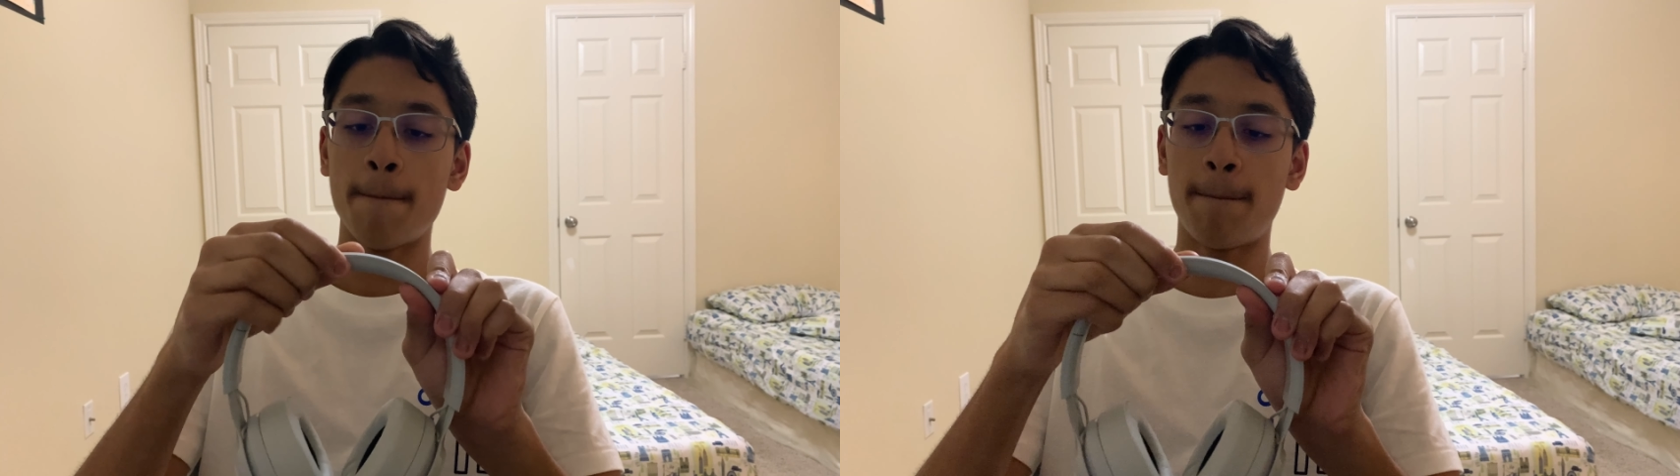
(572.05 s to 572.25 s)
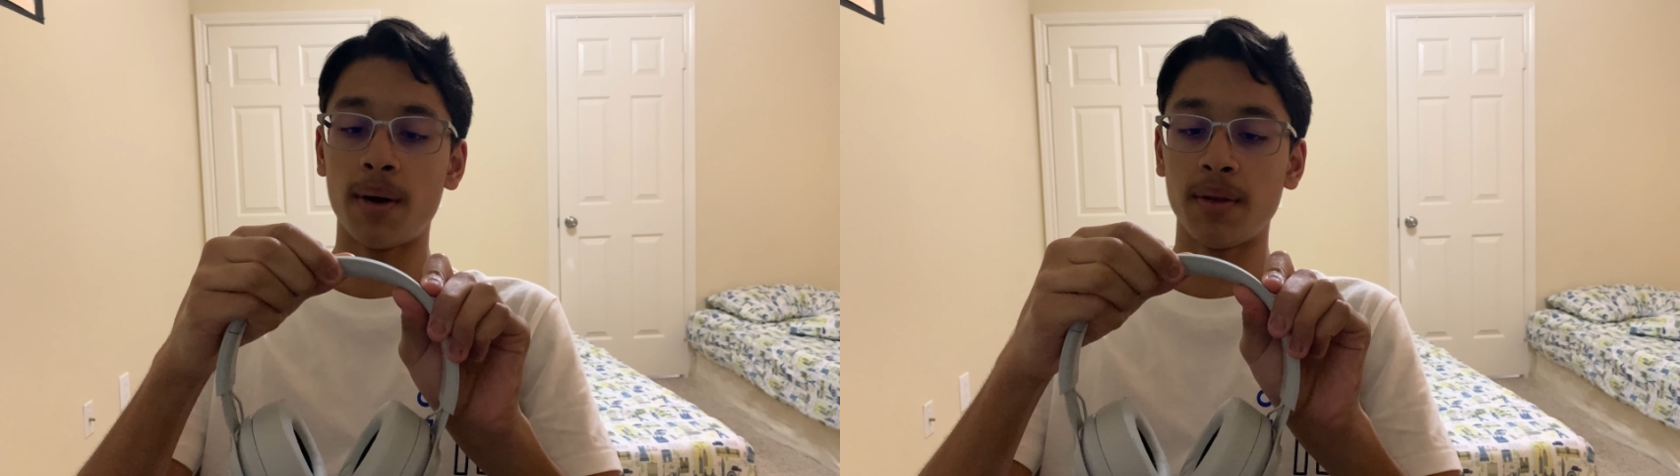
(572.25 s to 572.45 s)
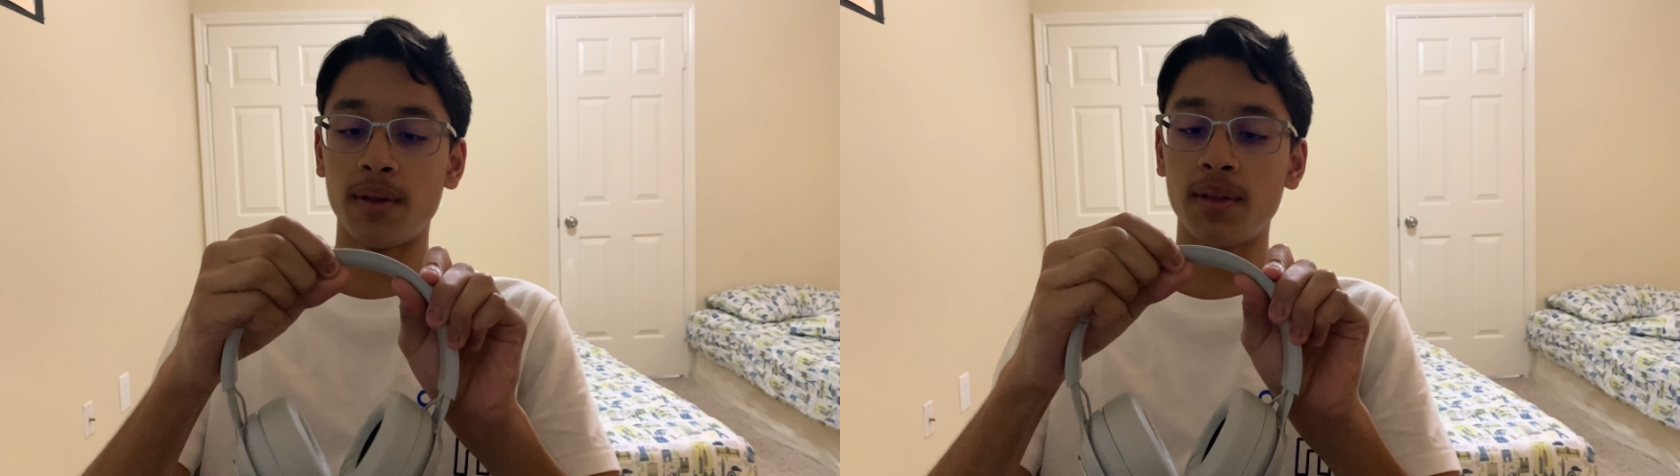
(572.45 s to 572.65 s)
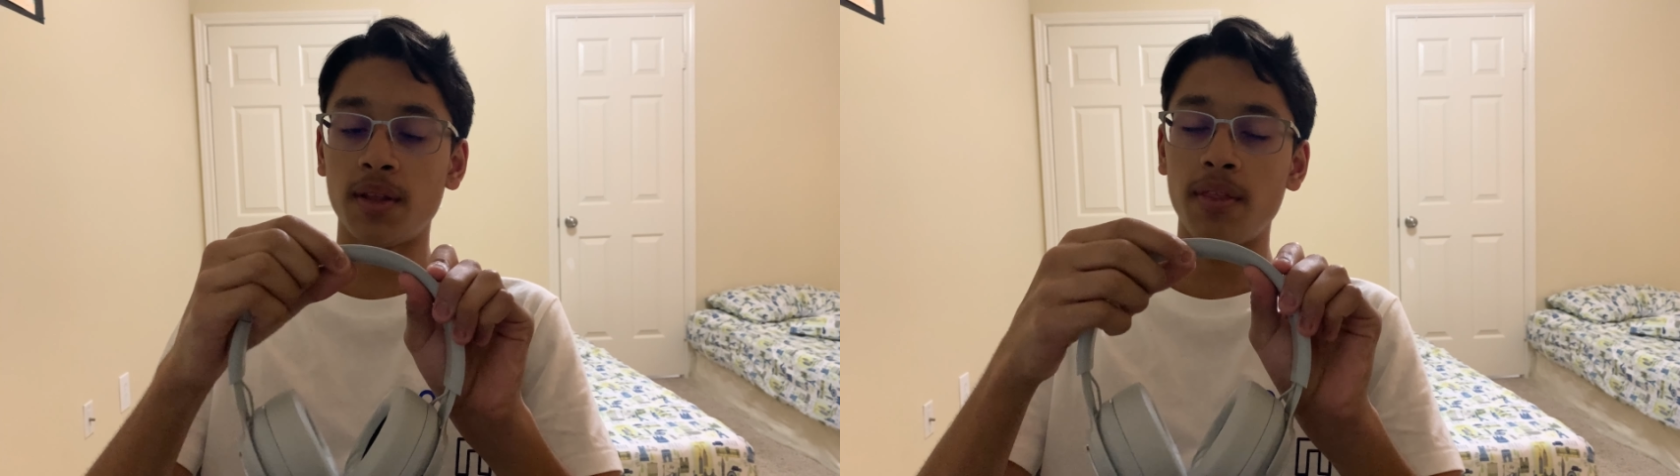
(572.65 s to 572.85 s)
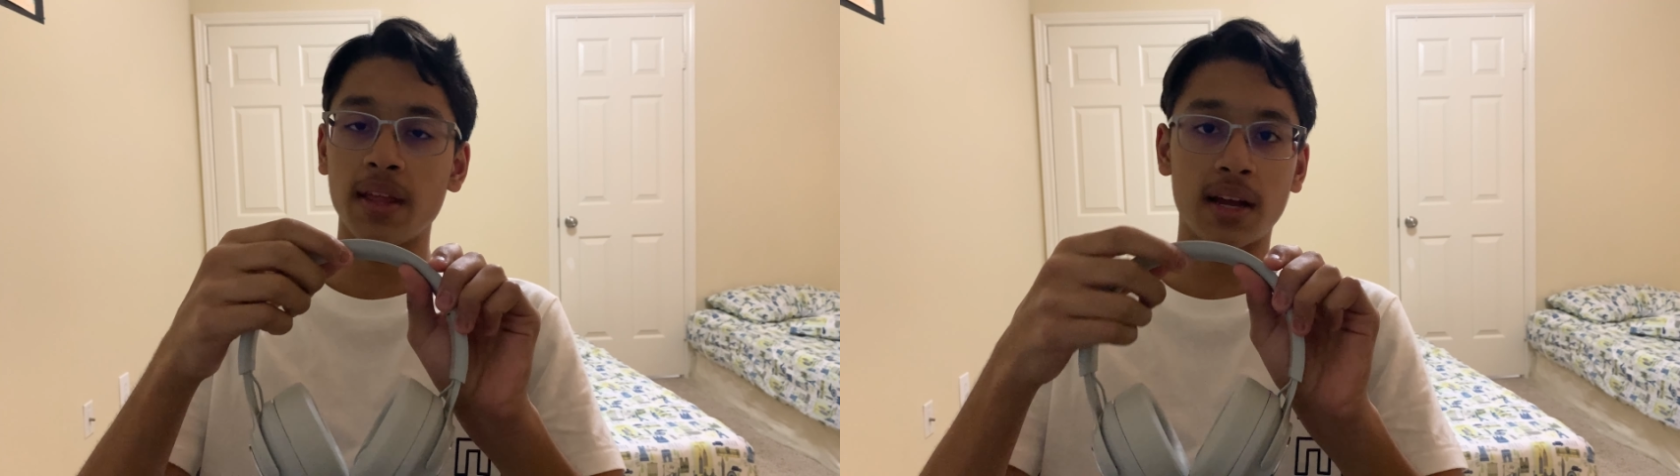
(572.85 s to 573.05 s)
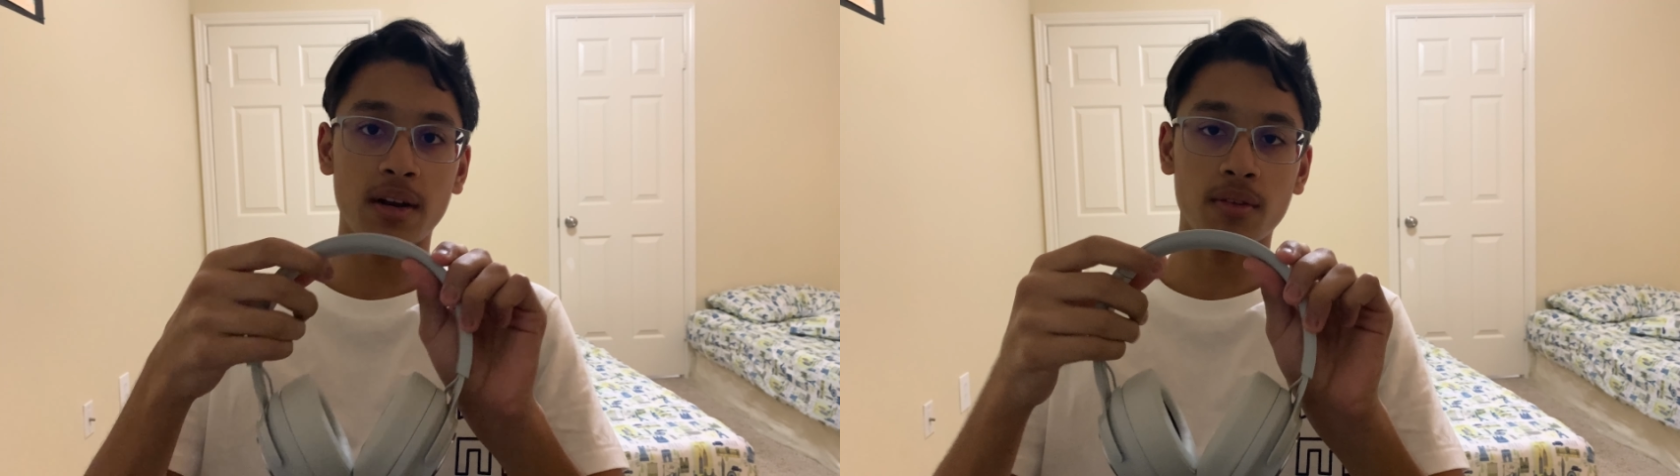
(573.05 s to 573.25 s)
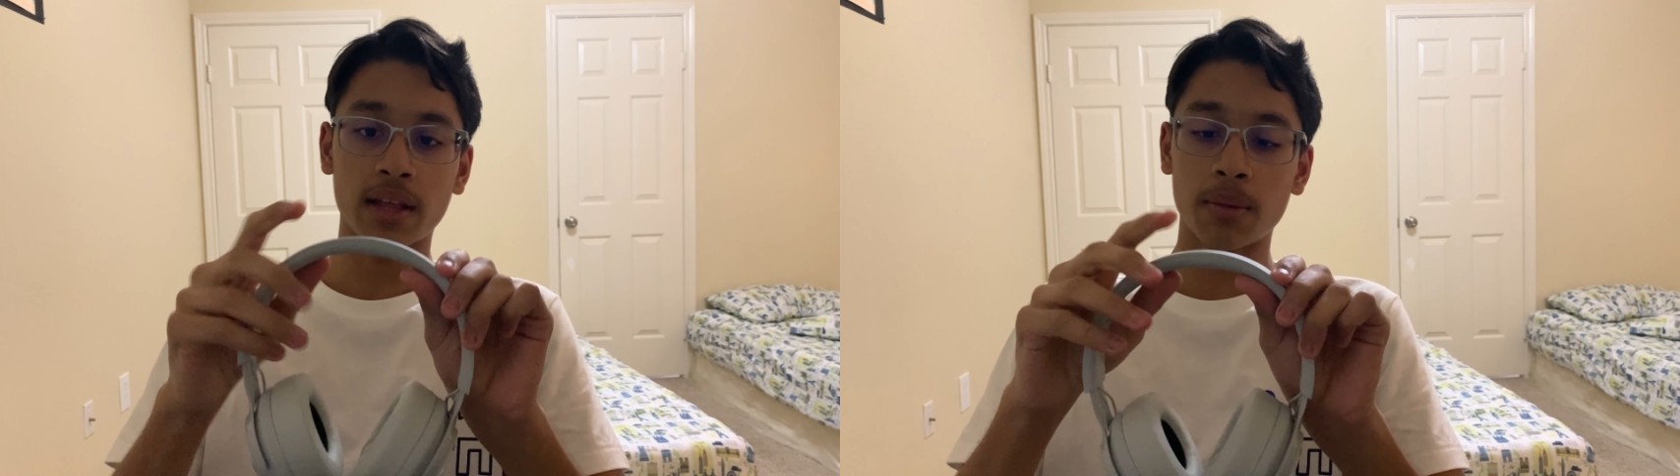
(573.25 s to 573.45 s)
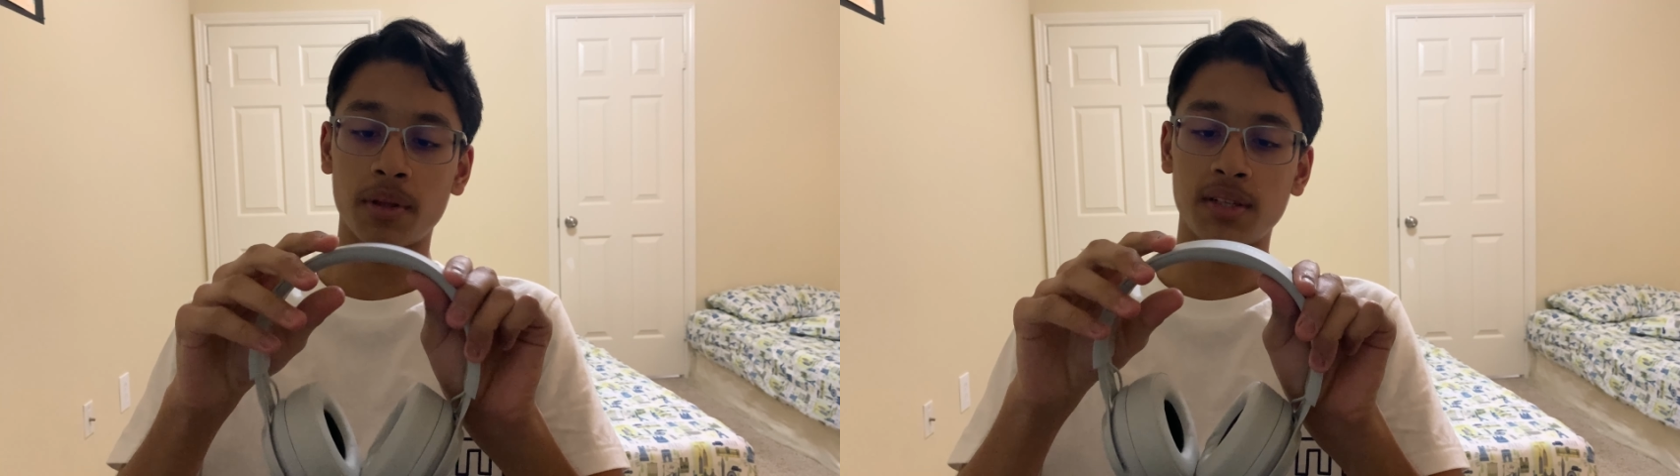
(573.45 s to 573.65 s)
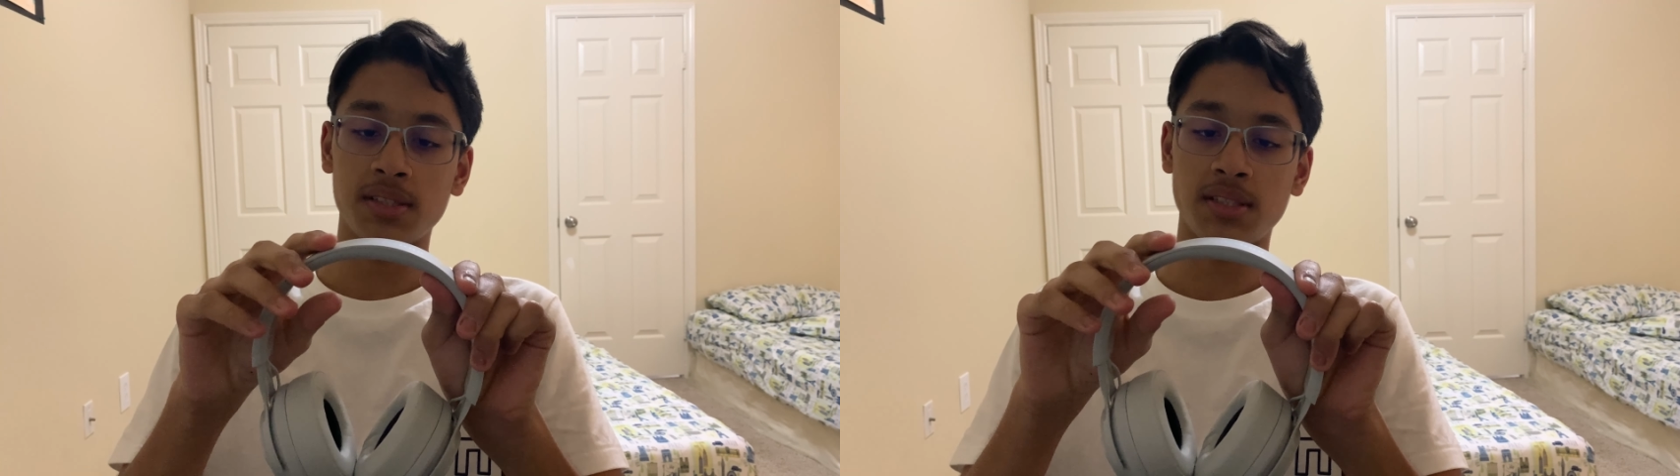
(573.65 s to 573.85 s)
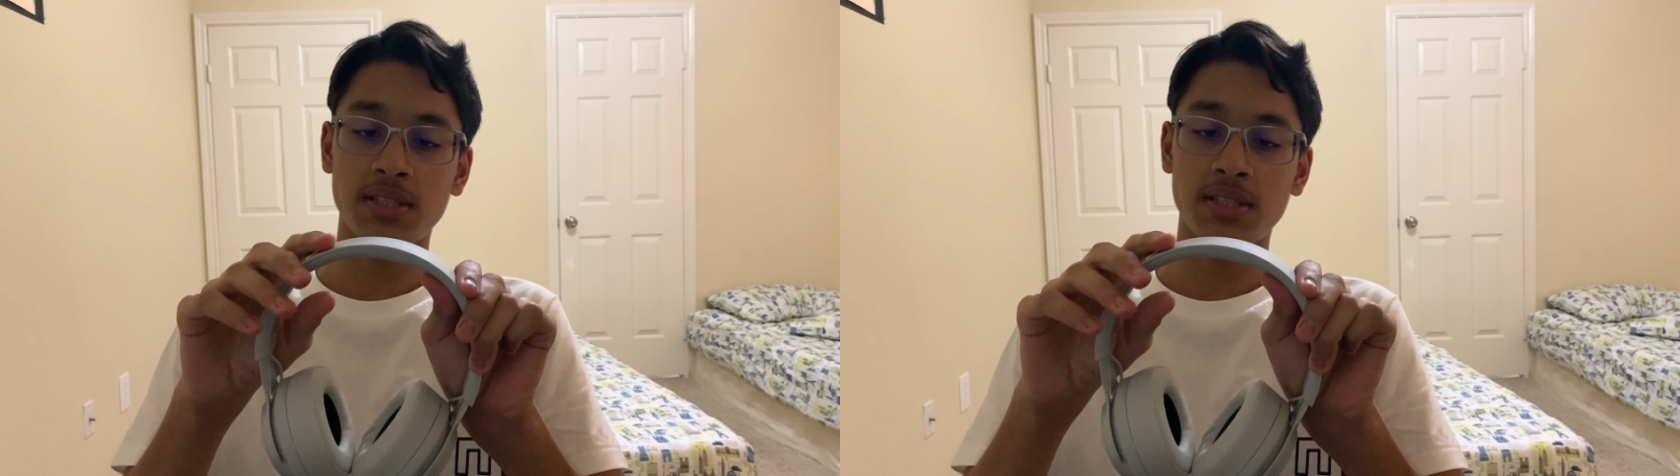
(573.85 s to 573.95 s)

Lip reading: But the thing I don't like about this is